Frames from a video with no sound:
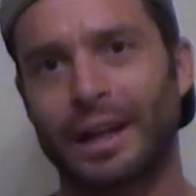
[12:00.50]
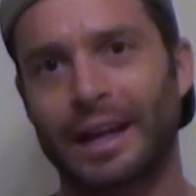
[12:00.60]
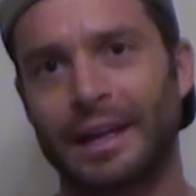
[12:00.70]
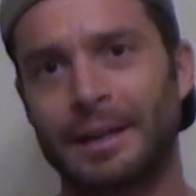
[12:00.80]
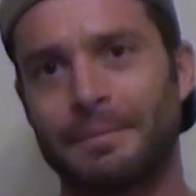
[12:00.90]

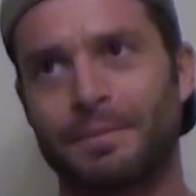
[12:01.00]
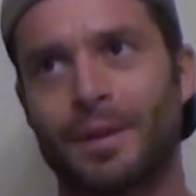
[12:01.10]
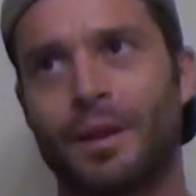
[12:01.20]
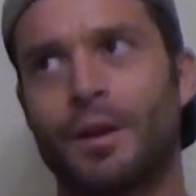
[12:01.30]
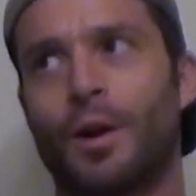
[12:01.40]
game
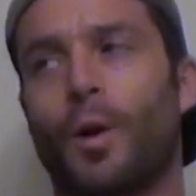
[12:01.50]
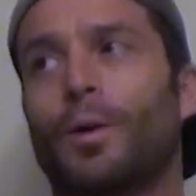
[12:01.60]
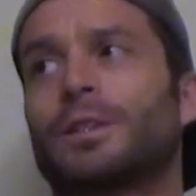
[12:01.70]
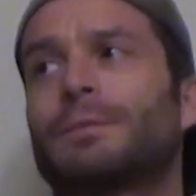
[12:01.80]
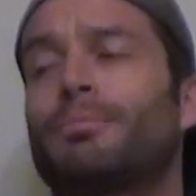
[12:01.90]

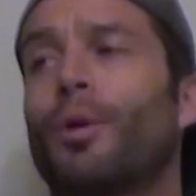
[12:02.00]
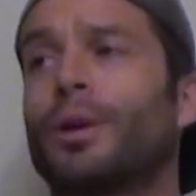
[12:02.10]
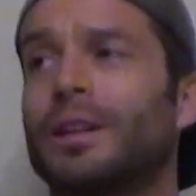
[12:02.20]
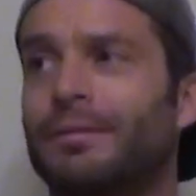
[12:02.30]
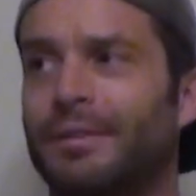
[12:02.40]
or a
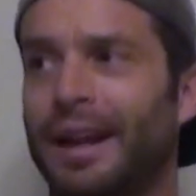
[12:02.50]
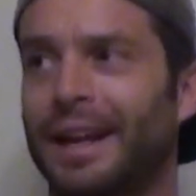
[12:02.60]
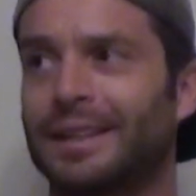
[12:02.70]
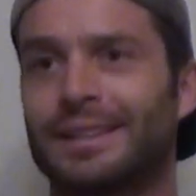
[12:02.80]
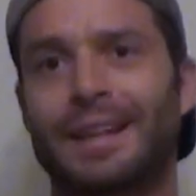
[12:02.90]
sporting
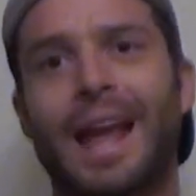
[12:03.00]
event,